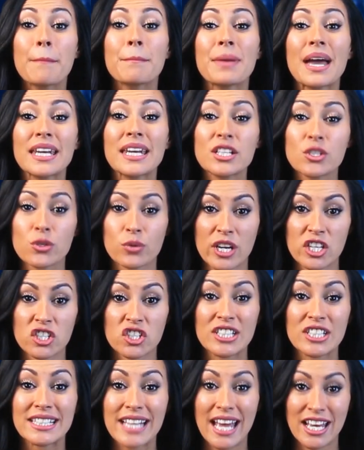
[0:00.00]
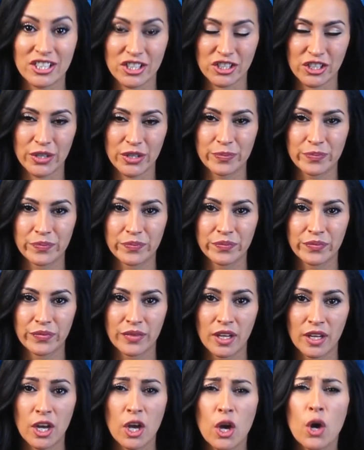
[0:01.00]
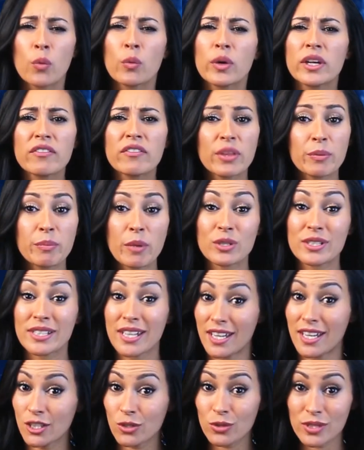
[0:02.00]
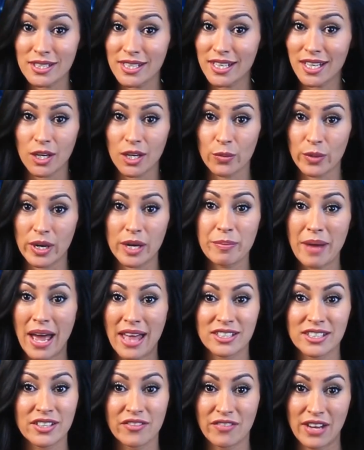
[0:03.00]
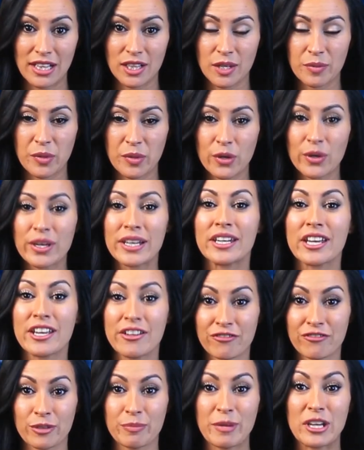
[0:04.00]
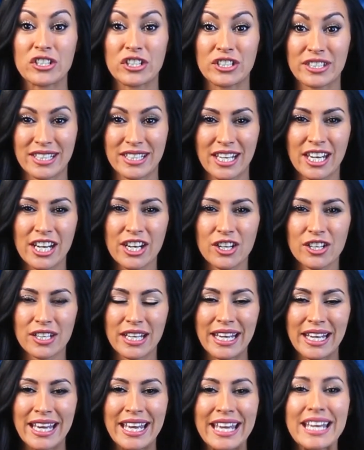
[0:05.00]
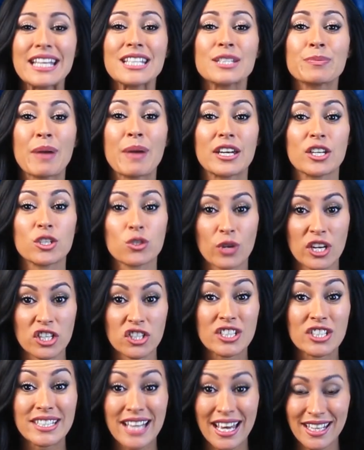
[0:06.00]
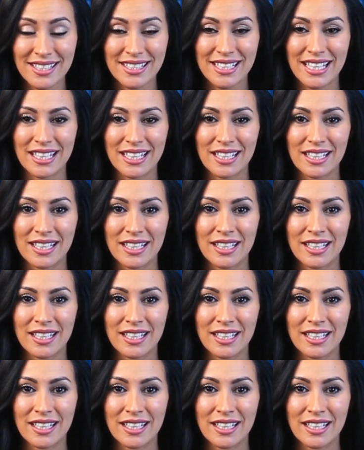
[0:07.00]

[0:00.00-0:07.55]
penetration tester. One of the most interesting career paths available in information security is penetration testing.